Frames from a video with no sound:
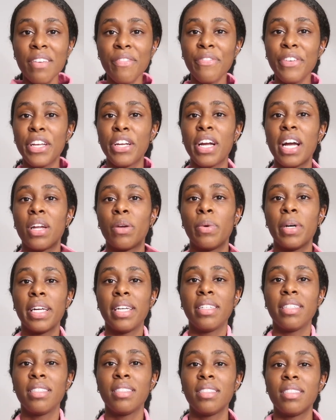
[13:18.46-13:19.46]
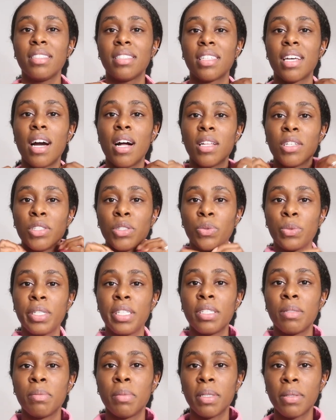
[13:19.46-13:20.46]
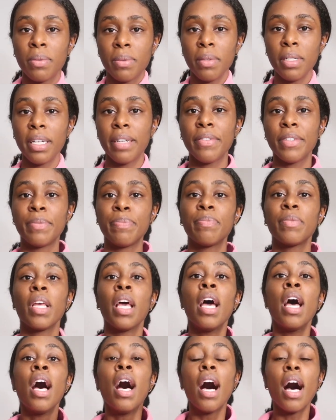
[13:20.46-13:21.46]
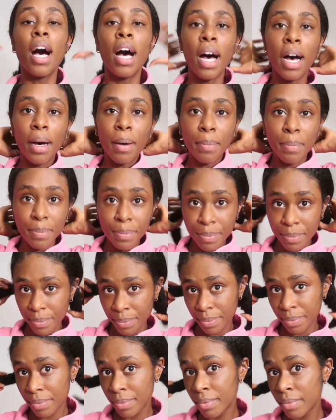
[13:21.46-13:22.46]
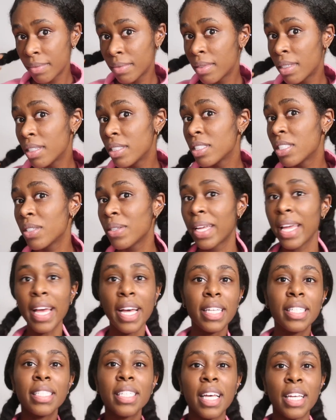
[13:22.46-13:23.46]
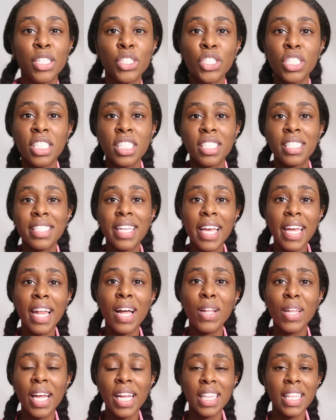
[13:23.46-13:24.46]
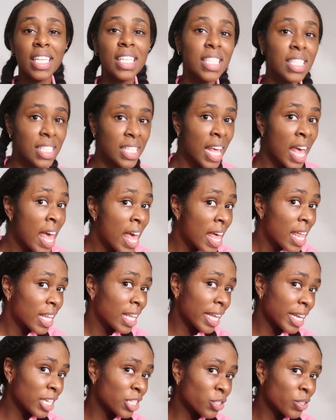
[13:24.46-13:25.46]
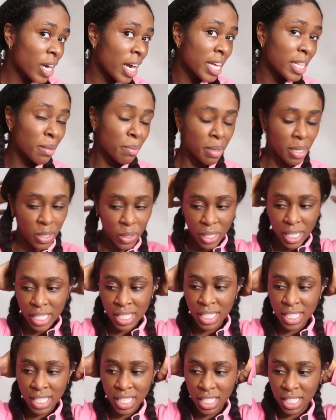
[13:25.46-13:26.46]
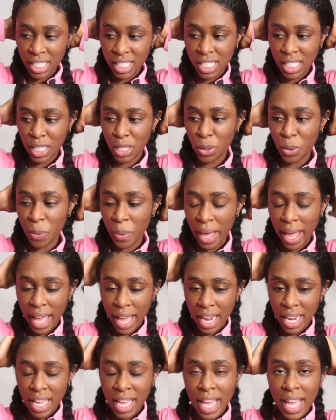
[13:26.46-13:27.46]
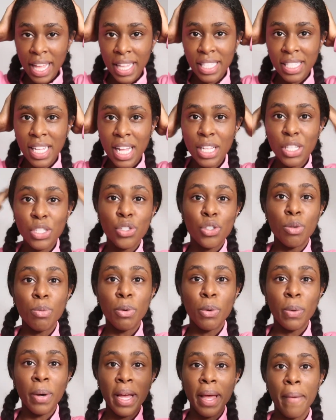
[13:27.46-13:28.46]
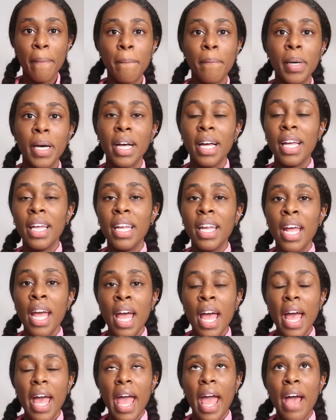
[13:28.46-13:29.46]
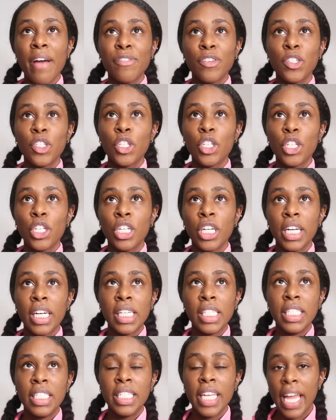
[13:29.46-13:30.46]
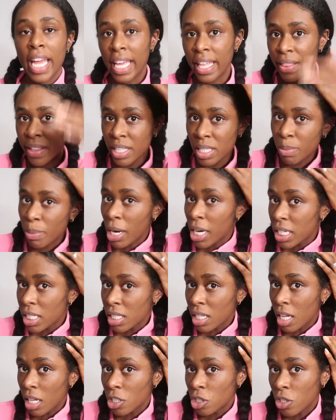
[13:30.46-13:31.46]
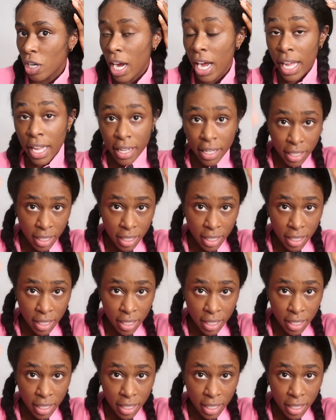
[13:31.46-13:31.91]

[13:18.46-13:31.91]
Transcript: figure out a way. This collar is weird, but whatever. So yes, I usually just take it out like this, let it dry in the middle. It still is a little wet. It's not super wet, but after a day, this part is all dry.